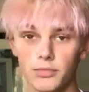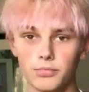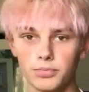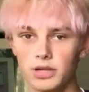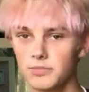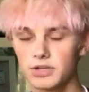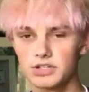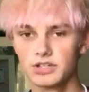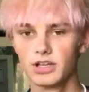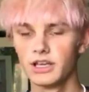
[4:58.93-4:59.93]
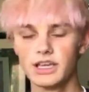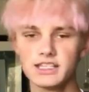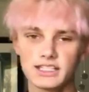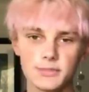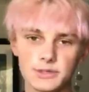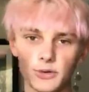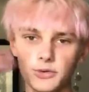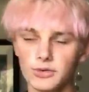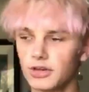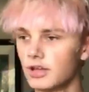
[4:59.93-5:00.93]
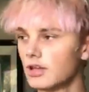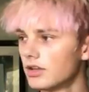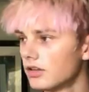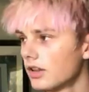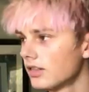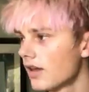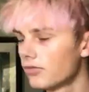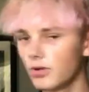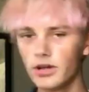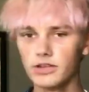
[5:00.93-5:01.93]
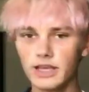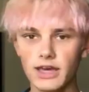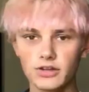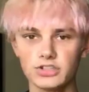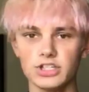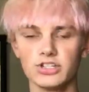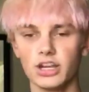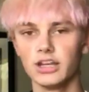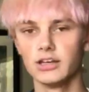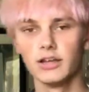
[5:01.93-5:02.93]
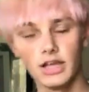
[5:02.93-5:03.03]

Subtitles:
pretty much, he skips a whole level on the energy chain.